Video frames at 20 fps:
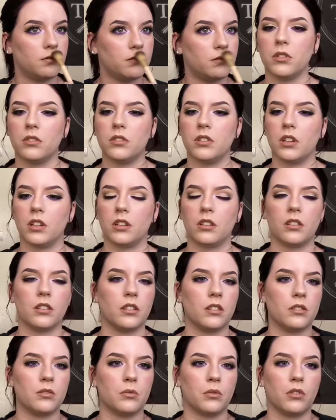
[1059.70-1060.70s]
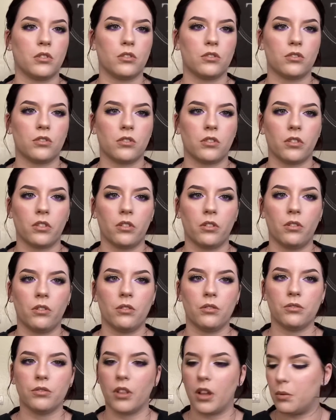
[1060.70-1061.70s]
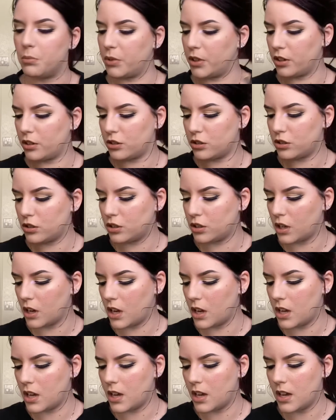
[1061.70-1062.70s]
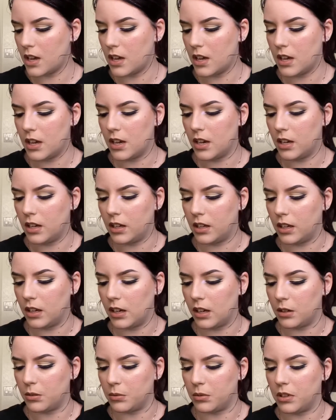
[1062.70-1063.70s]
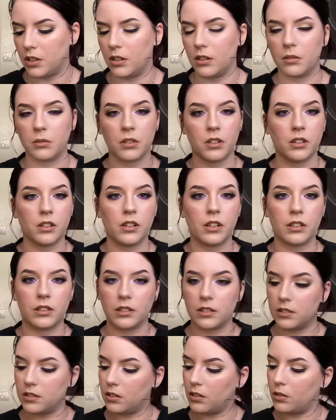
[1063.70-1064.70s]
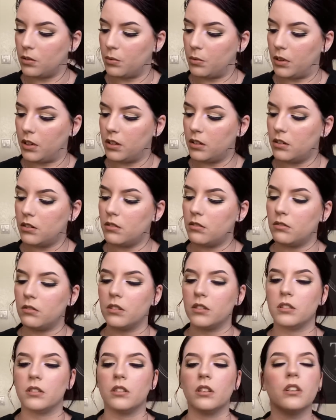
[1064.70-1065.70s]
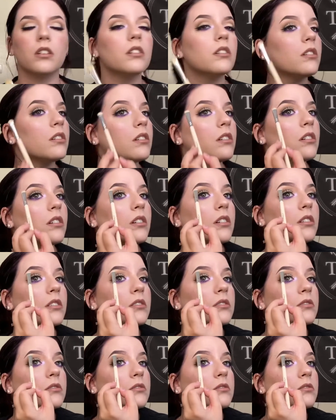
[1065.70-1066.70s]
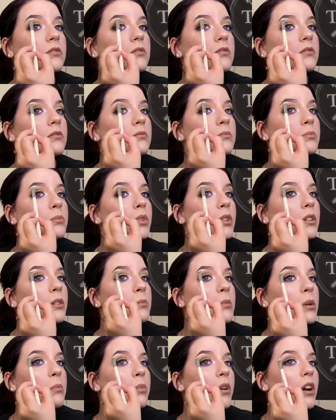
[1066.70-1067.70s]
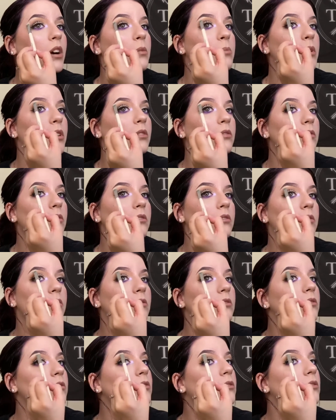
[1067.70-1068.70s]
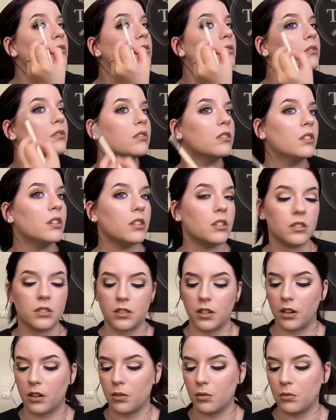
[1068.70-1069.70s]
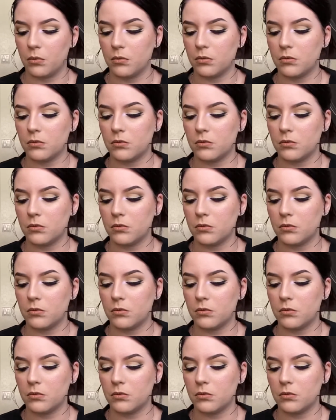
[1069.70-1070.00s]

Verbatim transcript: I'll take this one, it's just a little flat brush. And I'm, I'm gonna take the subtle one right there, put on my brow bone, because I don't,